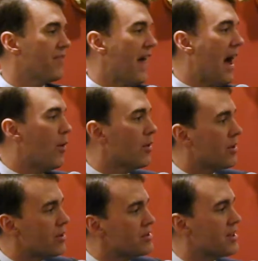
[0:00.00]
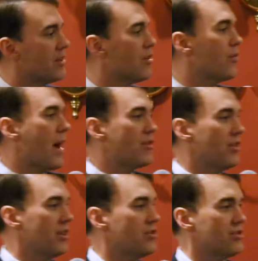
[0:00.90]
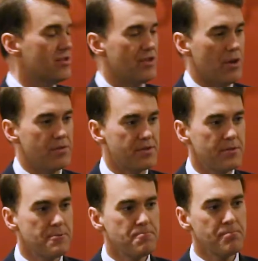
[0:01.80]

flowers and congratulations notes.